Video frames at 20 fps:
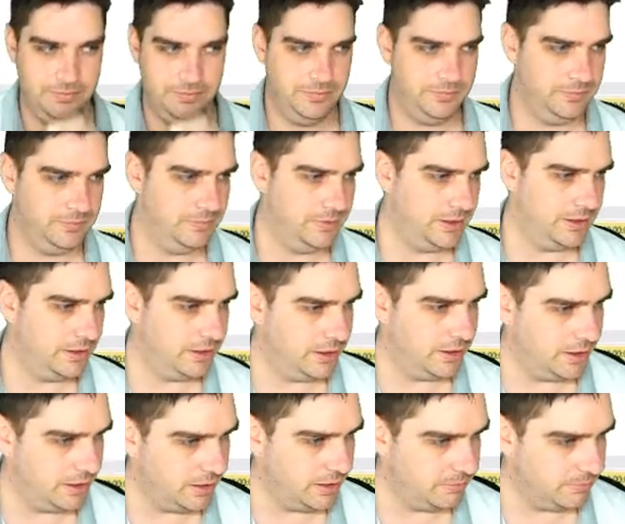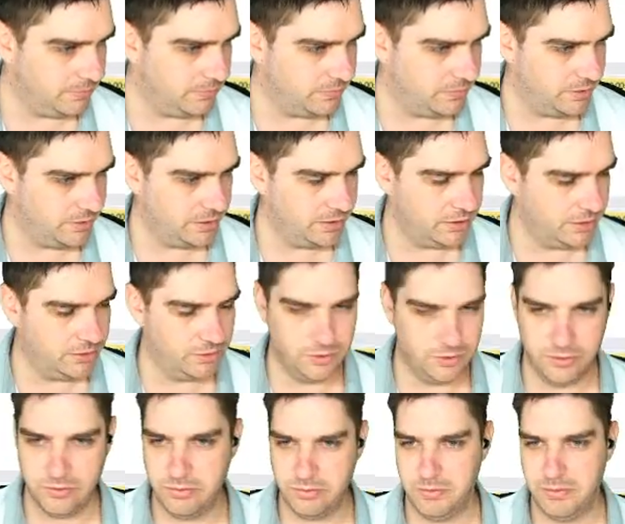But I am feeling
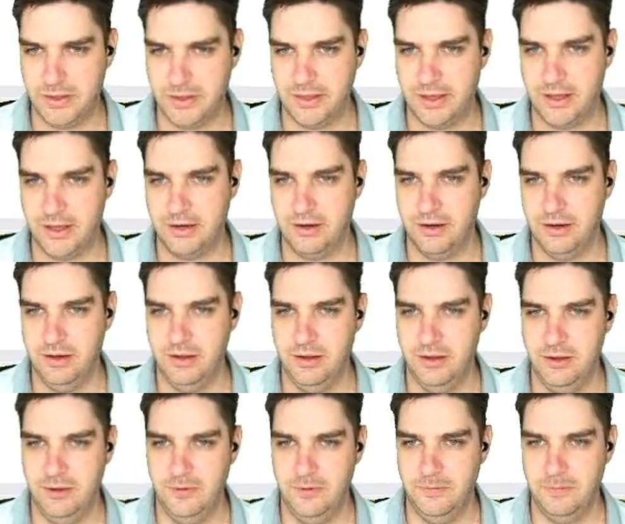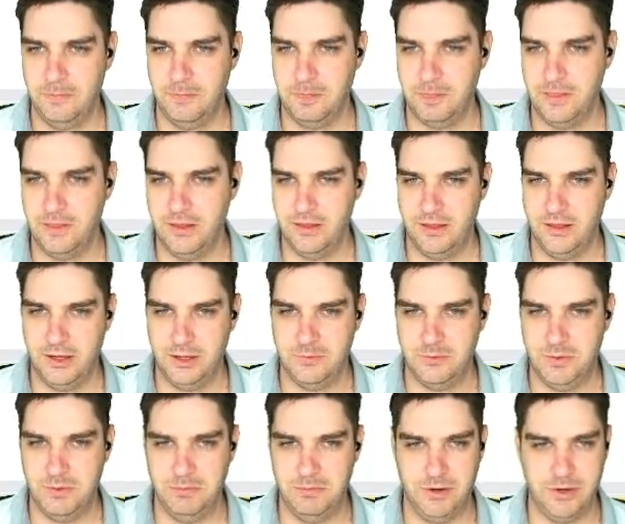awesome about that. That has
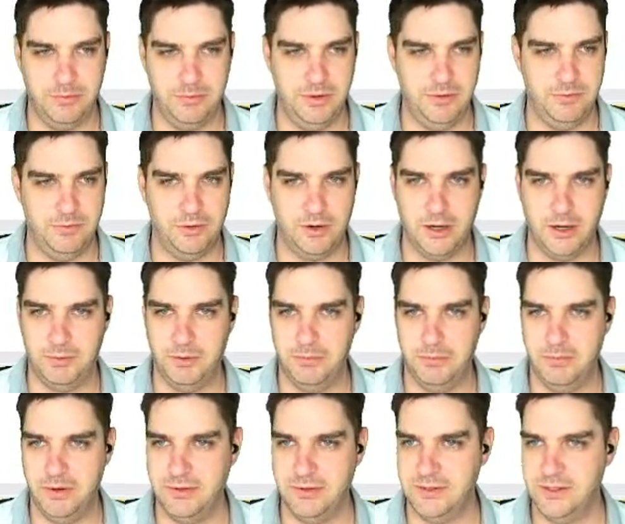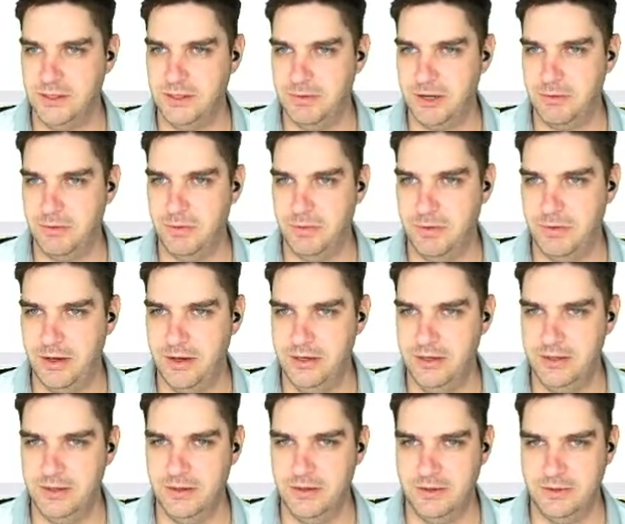been bugging me for a couple of months in the back of my
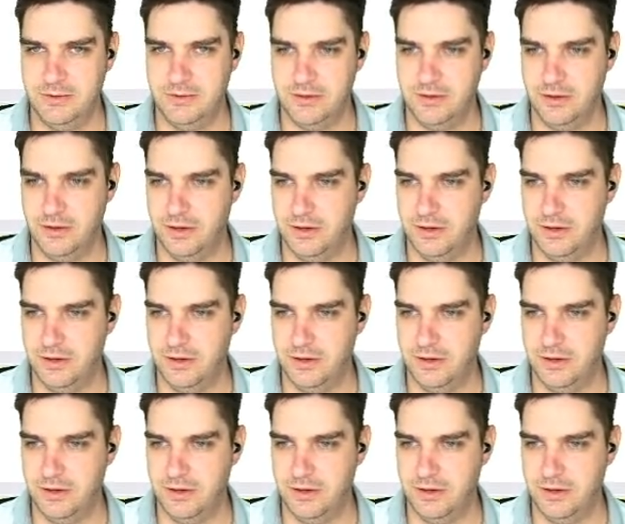mind, so I'm